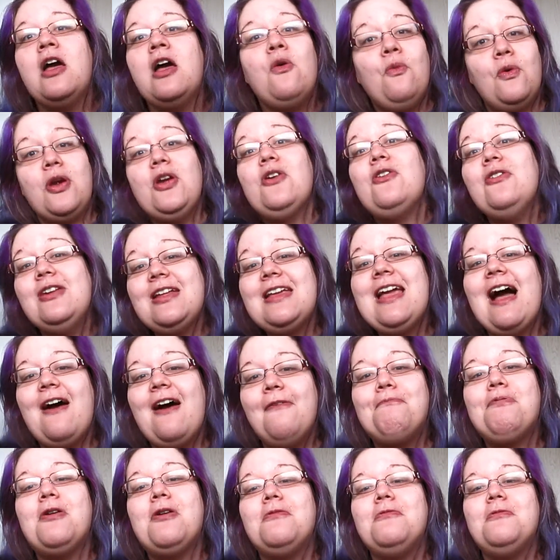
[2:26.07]
We already
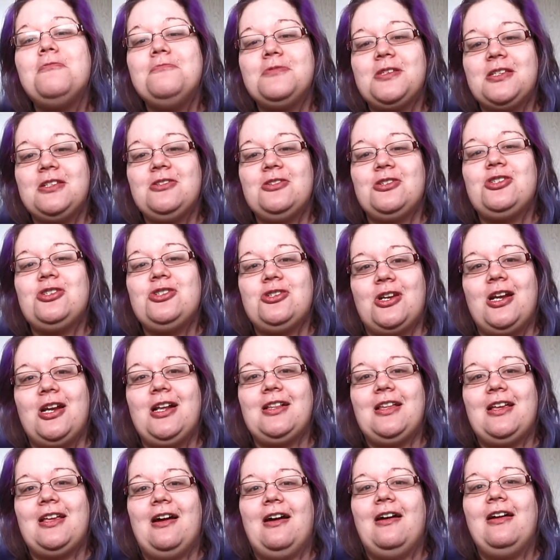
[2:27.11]
have problems in
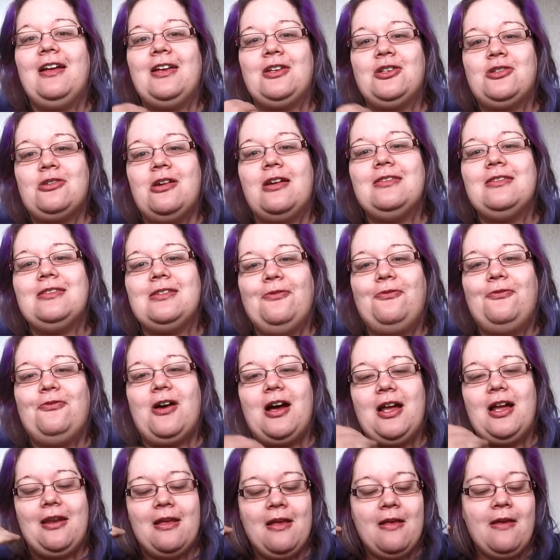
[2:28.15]
Australia in trying to
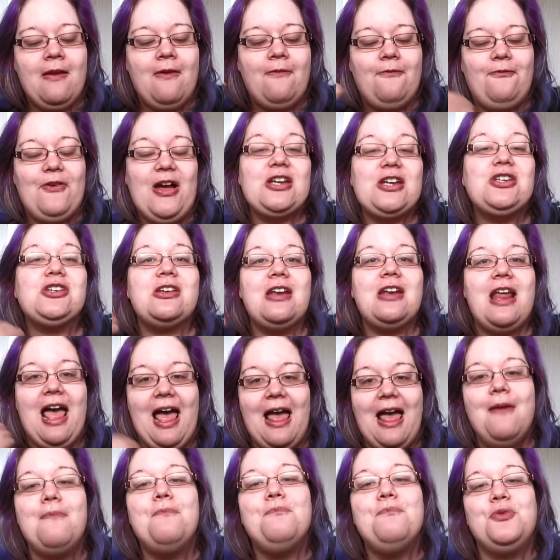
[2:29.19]
find fashion
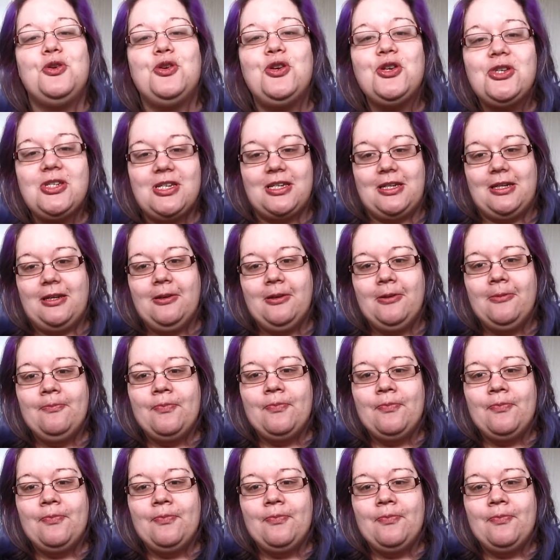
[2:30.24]
and beauty.